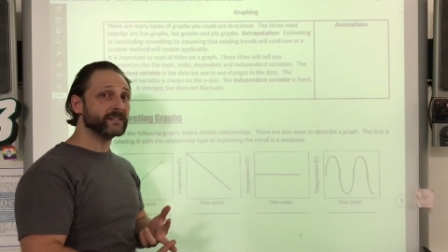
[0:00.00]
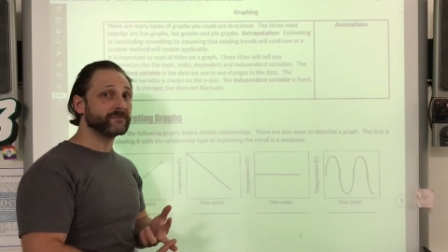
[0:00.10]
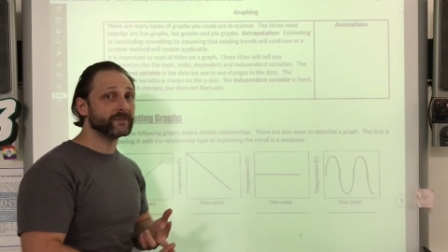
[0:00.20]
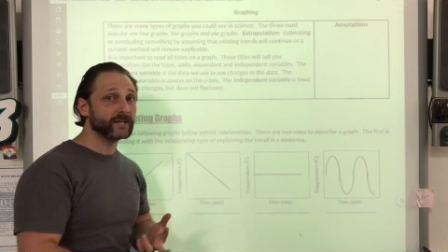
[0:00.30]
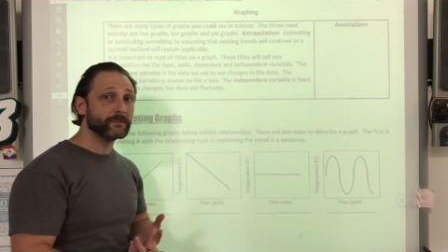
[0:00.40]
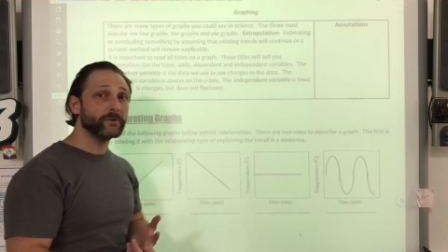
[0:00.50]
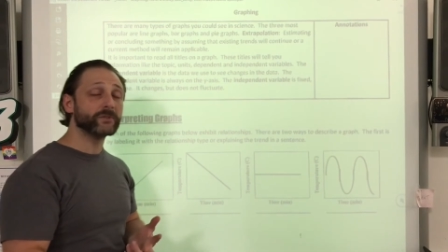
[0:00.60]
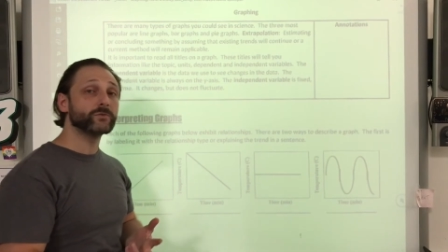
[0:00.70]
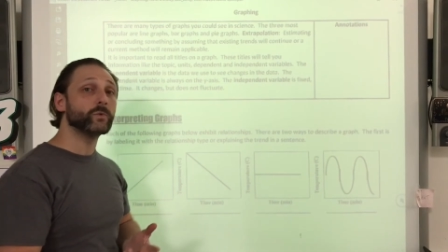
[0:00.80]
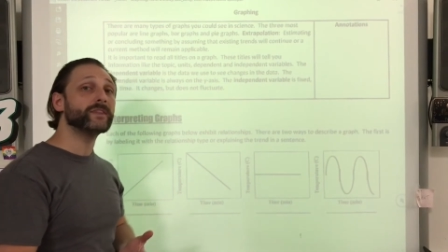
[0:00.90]

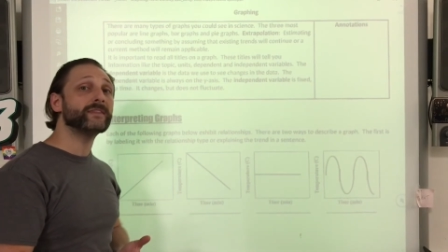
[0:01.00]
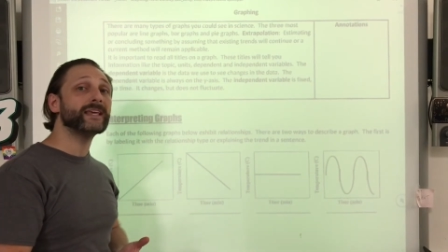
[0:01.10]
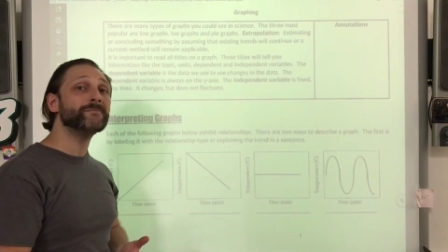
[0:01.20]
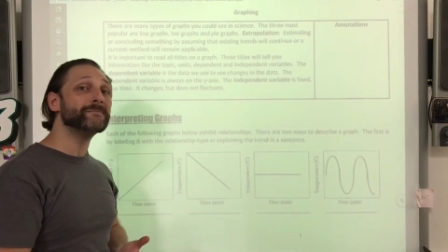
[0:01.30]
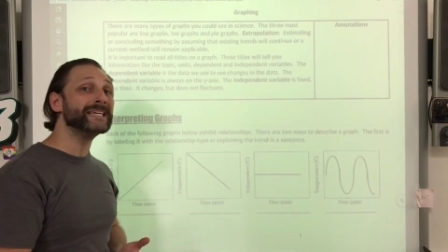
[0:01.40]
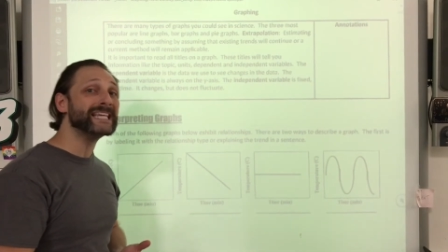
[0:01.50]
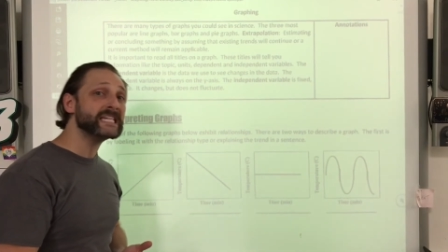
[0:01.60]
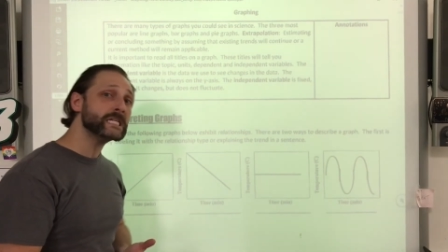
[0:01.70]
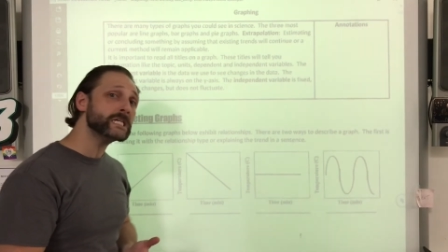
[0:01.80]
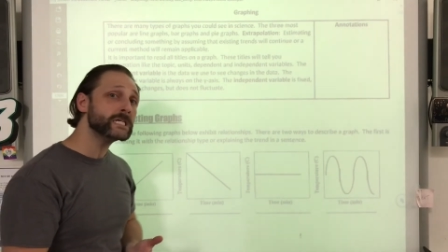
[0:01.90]
variables, what they mean,
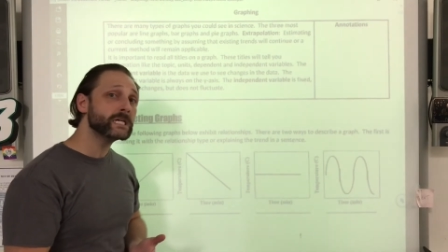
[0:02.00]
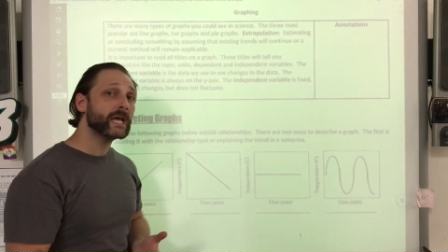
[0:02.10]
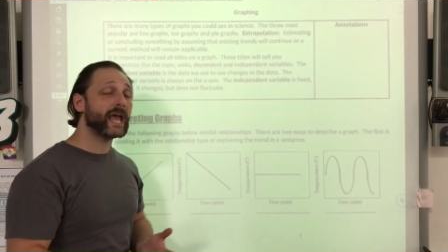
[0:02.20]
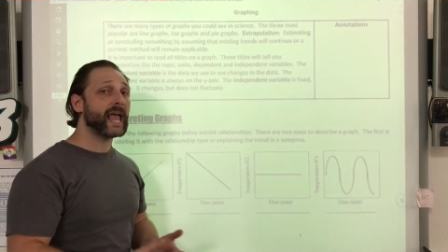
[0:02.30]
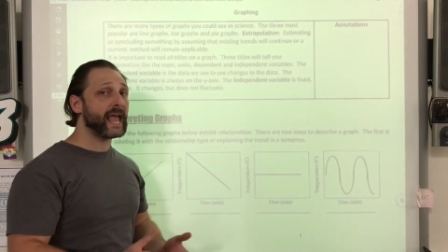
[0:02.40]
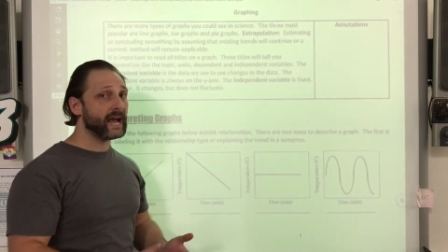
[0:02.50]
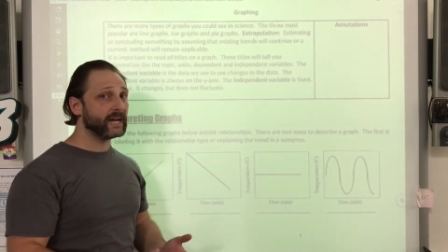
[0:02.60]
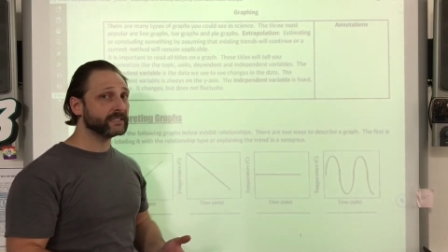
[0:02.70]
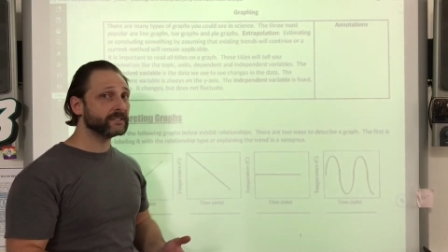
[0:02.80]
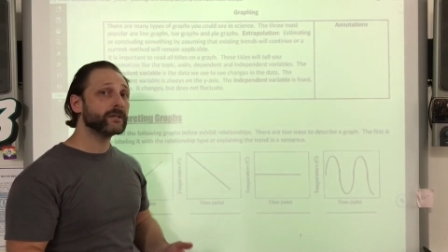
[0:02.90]

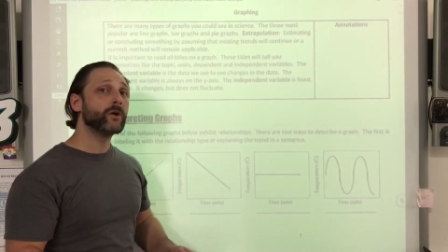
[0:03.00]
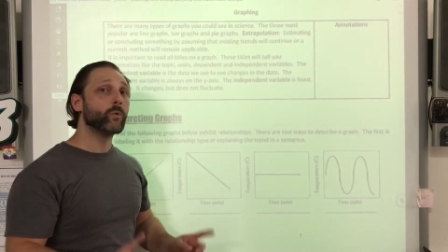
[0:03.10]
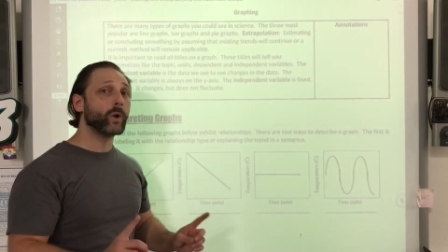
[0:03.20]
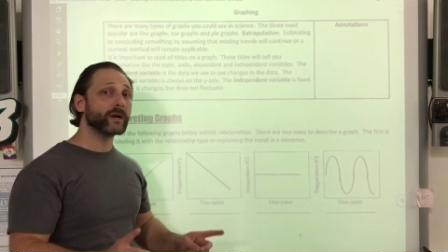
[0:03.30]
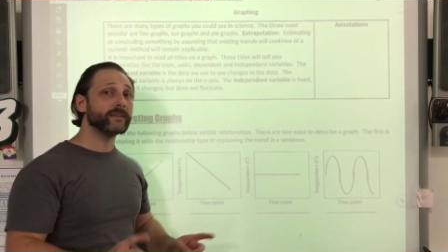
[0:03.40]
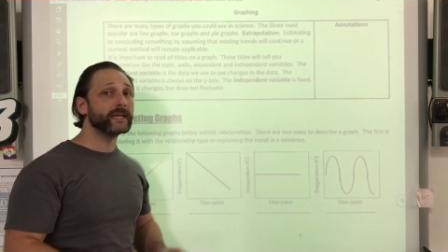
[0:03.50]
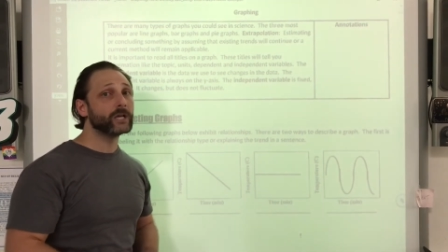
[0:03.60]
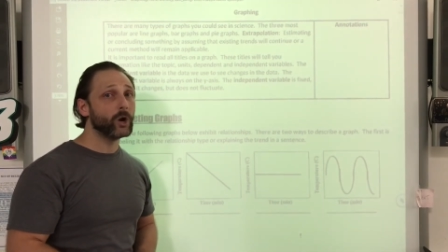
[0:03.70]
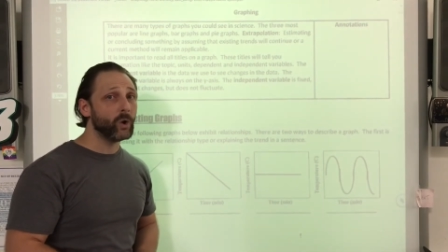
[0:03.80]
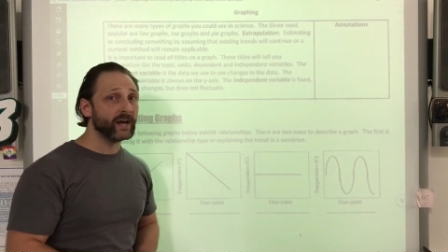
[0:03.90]
and where they
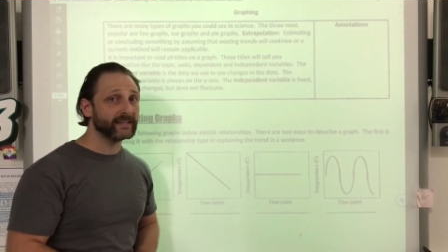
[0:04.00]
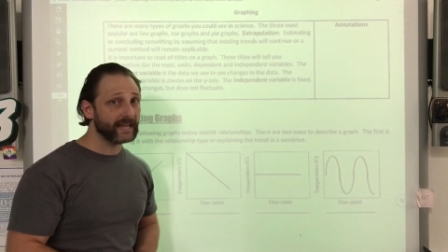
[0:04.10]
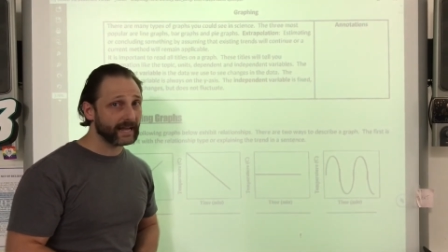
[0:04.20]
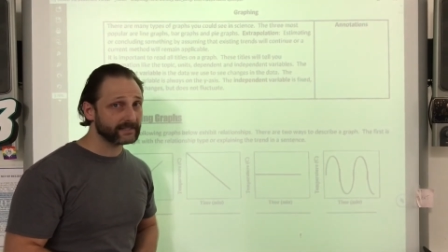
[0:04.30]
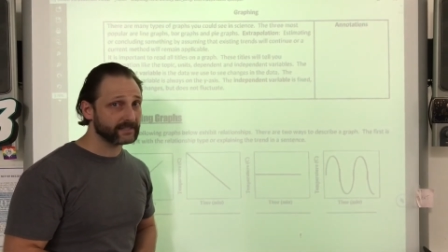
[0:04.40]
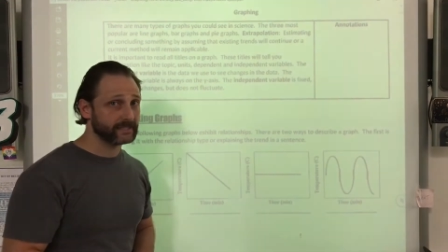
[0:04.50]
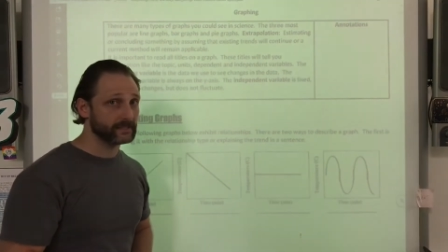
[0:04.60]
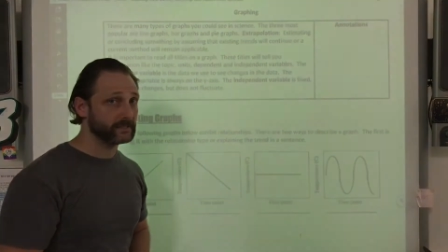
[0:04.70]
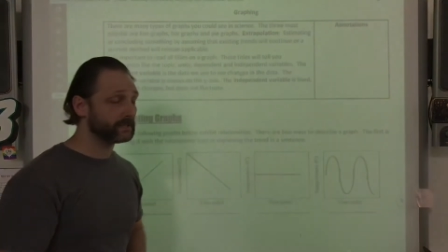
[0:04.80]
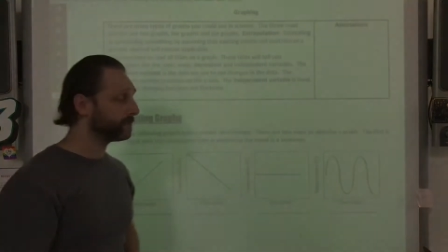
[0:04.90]
go on the axes.